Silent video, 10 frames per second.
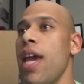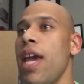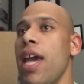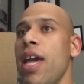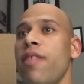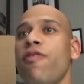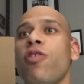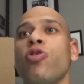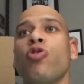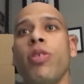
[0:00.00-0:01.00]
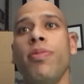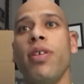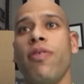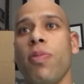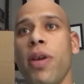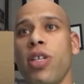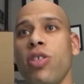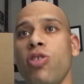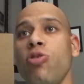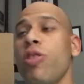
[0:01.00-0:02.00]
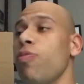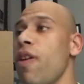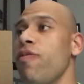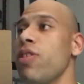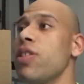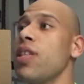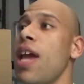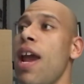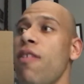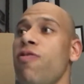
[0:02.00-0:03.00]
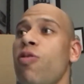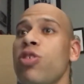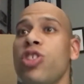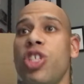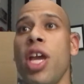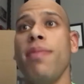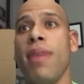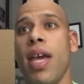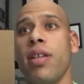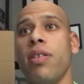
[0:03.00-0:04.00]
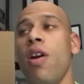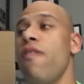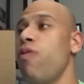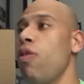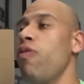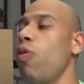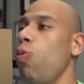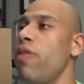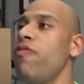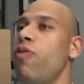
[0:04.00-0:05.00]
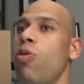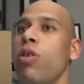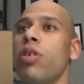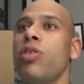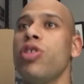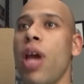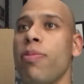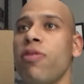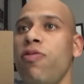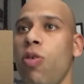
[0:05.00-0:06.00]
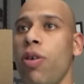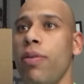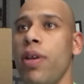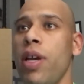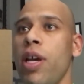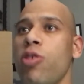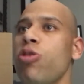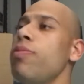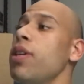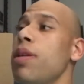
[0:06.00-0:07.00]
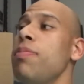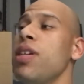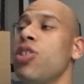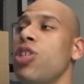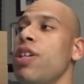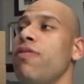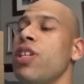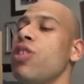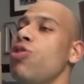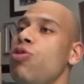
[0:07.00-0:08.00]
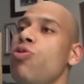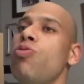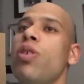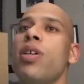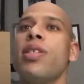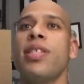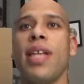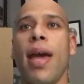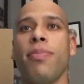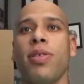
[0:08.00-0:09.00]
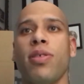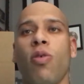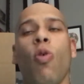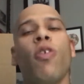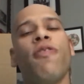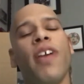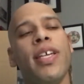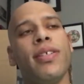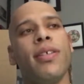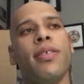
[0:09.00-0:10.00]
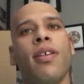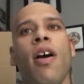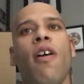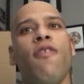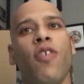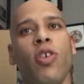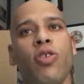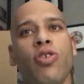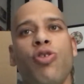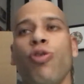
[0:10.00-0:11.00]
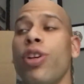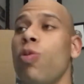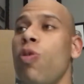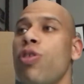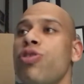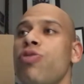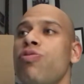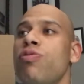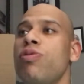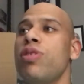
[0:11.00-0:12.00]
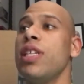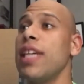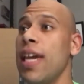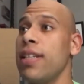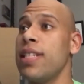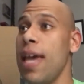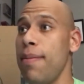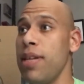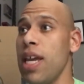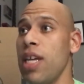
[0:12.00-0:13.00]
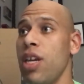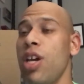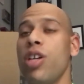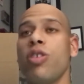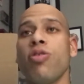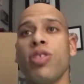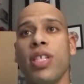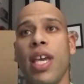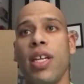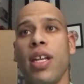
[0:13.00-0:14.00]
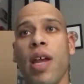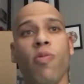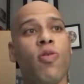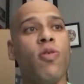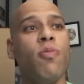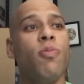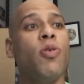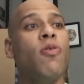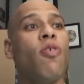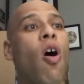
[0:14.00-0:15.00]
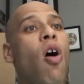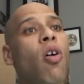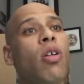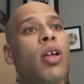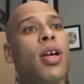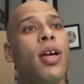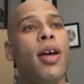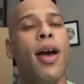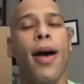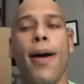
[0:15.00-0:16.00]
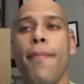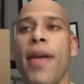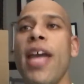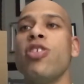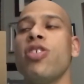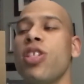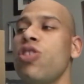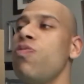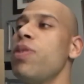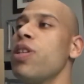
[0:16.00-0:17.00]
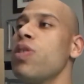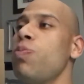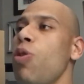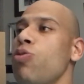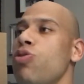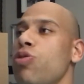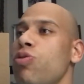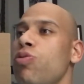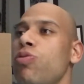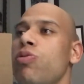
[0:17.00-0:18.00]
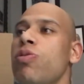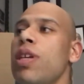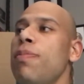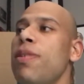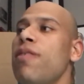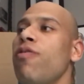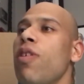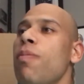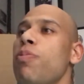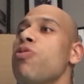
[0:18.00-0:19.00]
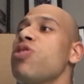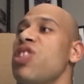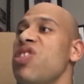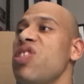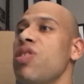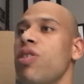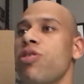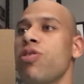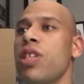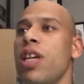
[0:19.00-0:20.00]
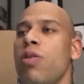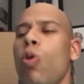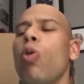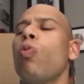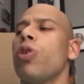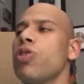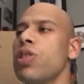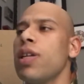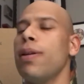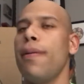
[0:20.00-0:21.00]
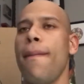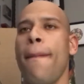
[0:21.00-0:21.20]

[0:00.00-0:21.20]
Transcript: And for treatment of your patients, you can reference the Air Force J-Man 4414, Chapter 4. Treatment can be achieved in 2 steps or phases. First, you're going to want to decontaminate your skin and remove all agents that you've been exposed to keep it from persisting on your skin or worsening.